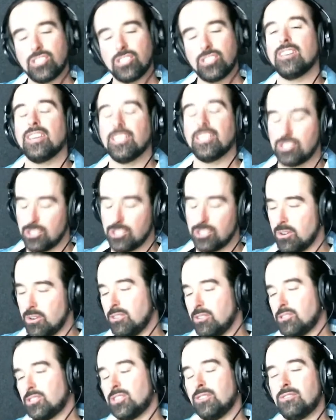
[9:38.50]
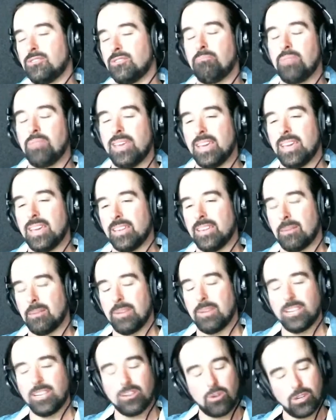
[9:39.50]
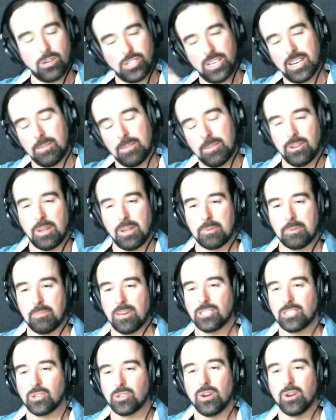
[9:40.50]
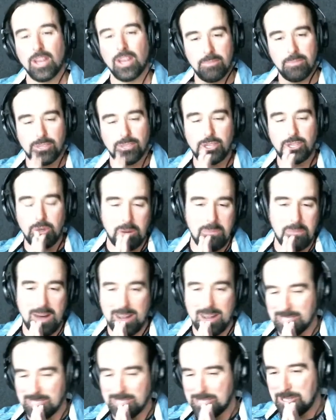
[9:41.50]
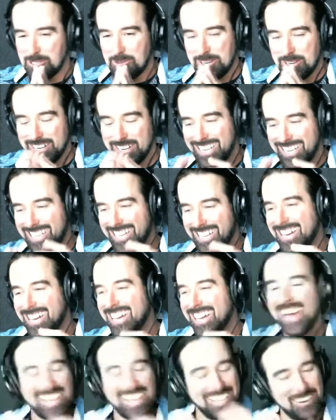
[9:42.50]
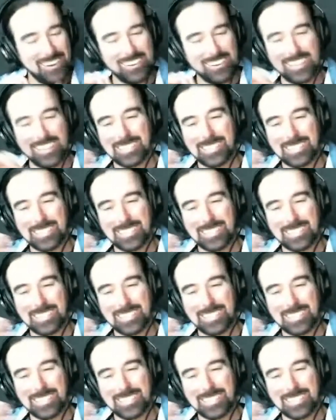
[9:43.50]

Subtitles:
it's so used to being there. I mean, of course, you got to build up the muscle, but you were a model student. You know, it doesn't